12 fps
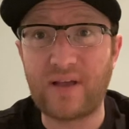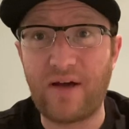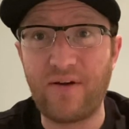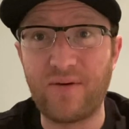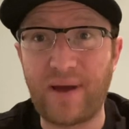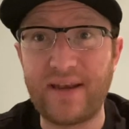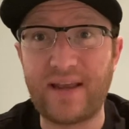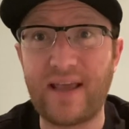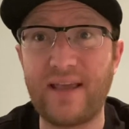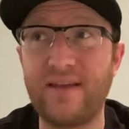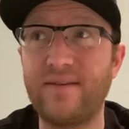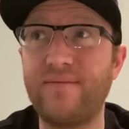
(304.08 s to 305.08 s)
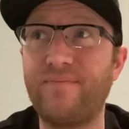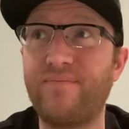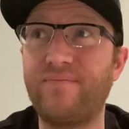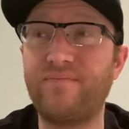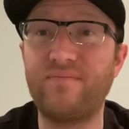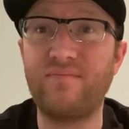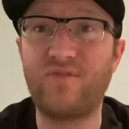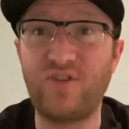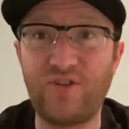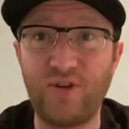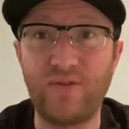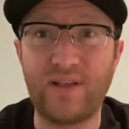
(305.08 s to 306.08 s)
of my day
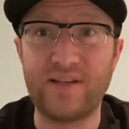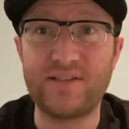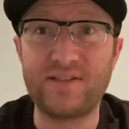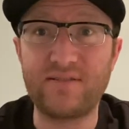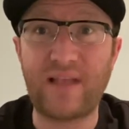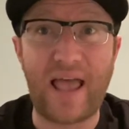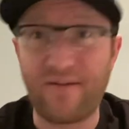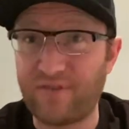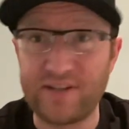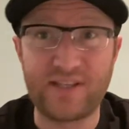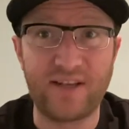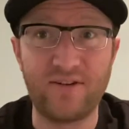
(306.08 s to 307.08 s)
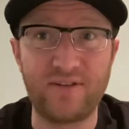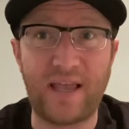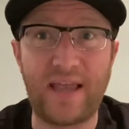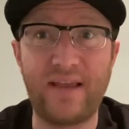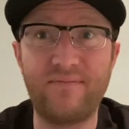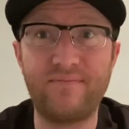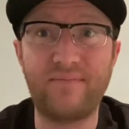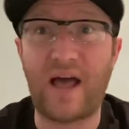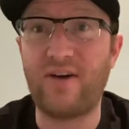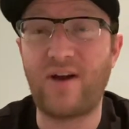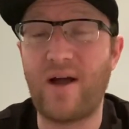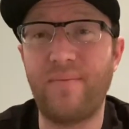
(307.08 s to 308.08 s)
to do this every single day.
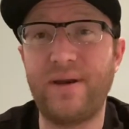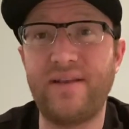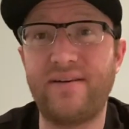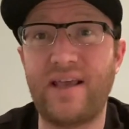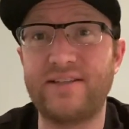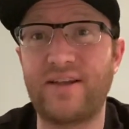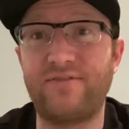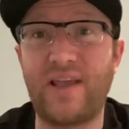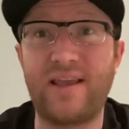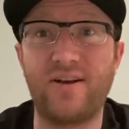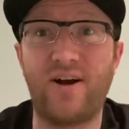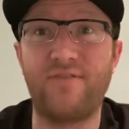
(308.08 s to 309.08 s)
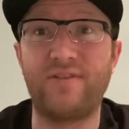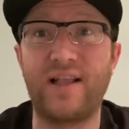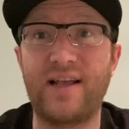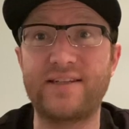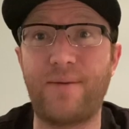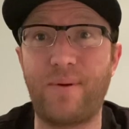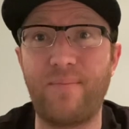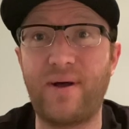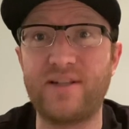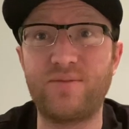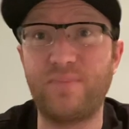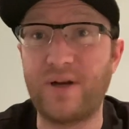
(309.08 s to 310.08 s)
I don't know how many days I've taken off in the last couple of
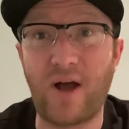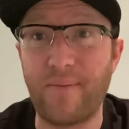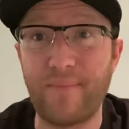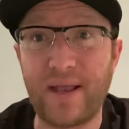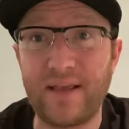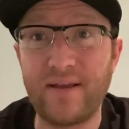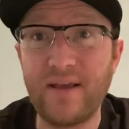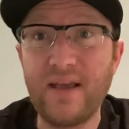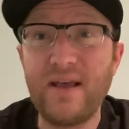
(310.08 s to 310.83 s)
months, but not many.